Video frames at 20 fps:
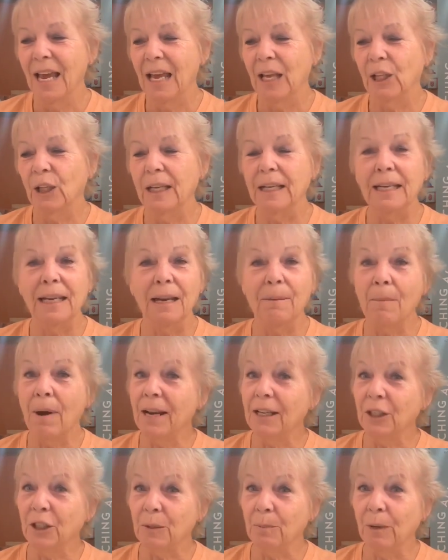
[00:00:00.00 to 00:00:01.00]
Linda, it
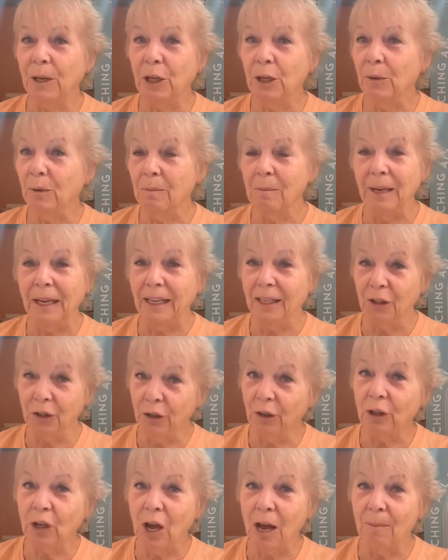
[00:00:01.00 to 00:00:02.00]
might just be you and me because
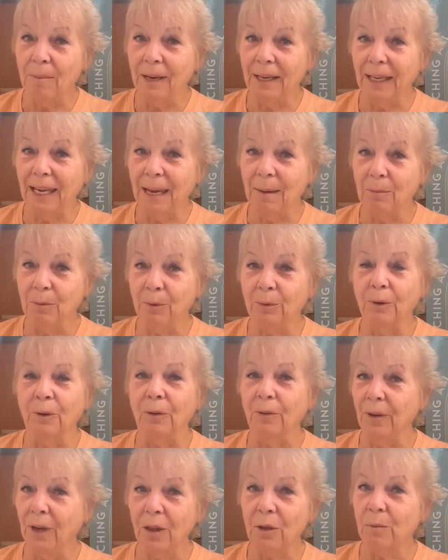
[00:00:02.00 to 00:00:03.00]
your comment came through.
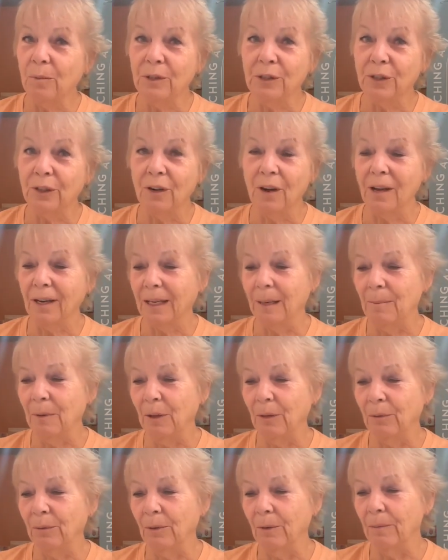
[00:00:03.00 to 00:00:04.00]
The other ones are not coming
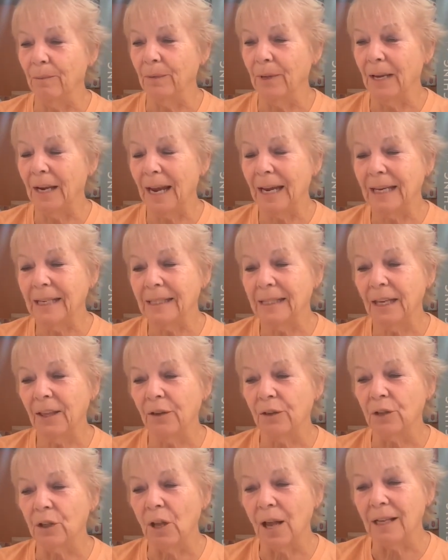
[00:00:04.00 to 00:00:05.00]
through. And I can see
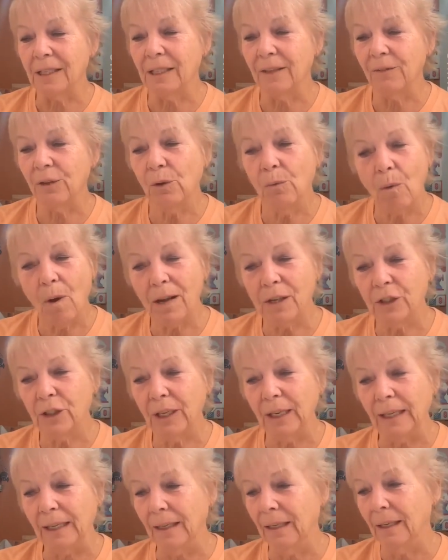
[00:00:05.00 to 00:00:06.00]
there's lots of you
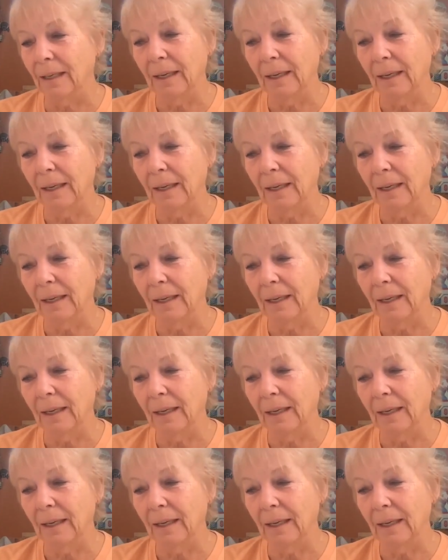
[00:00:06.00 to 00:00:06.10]
watching.